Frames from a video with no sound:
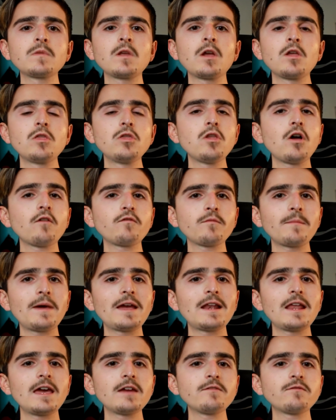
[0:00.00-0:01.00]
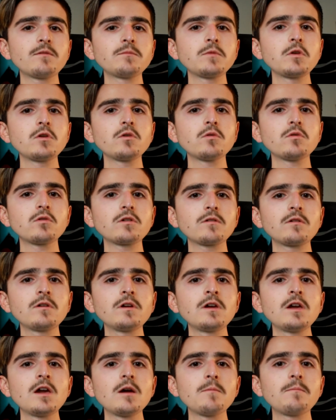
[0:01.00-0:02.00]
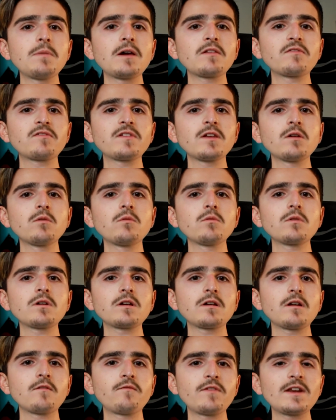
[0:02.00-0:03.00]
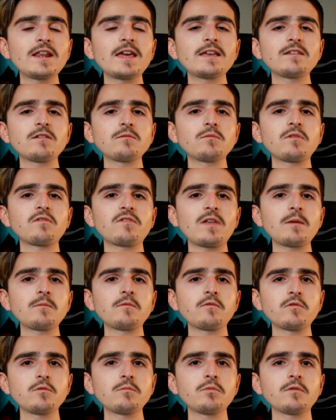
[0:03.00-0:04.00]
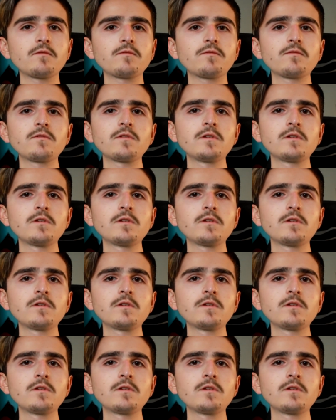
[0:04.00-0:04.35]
not from LA, from New York, but still affiliated with the same group of